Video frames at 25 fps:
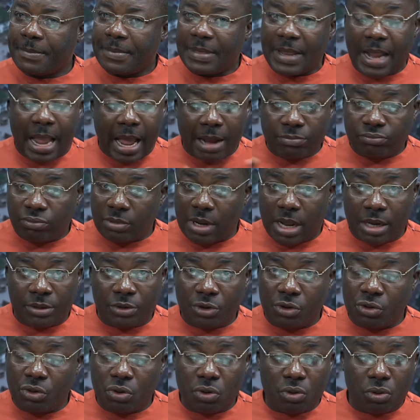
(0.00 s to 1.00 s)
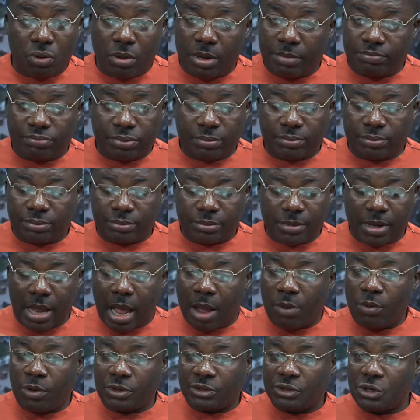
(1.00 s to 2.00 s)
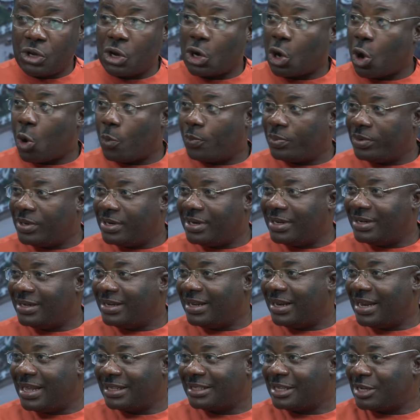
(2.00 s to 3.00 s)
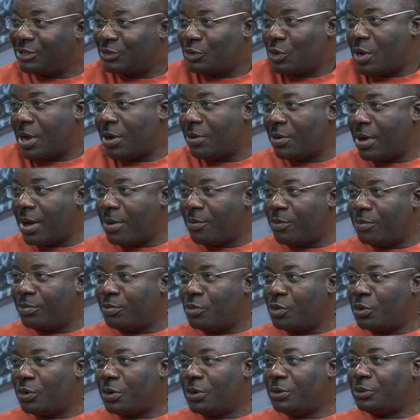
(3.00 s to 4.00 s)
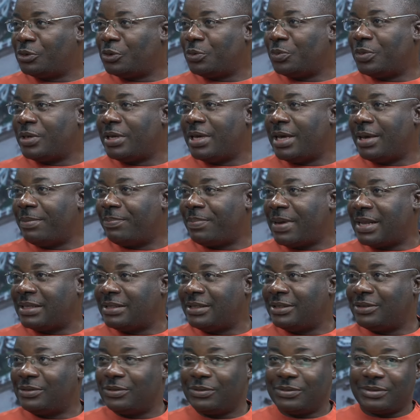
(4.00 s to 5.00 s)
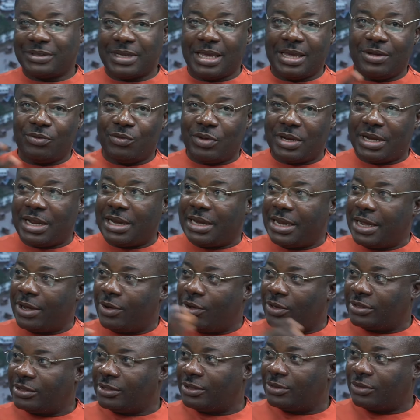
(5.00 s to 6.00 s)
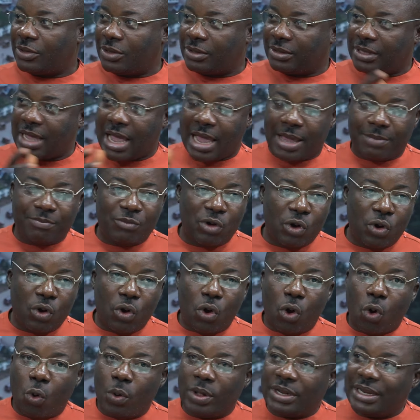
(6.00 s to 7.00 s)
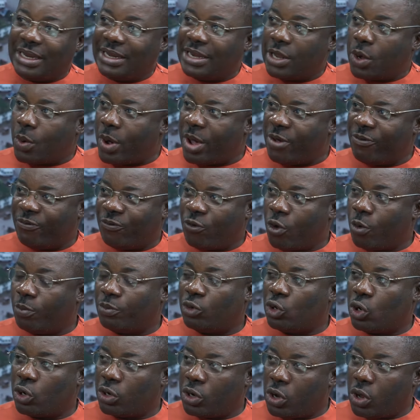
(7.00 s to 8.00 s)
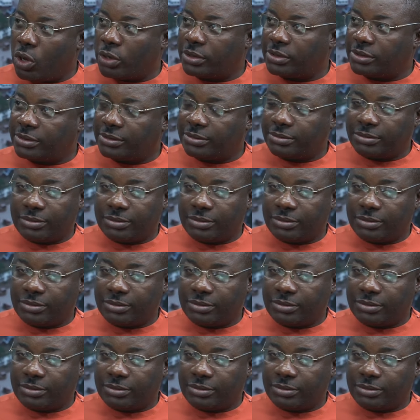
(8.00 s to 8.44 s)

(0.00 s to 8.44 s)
I don't know. I was not copied in the letter, so I'm not going to be a party to saying whether they got it on time or whether they were informed or not.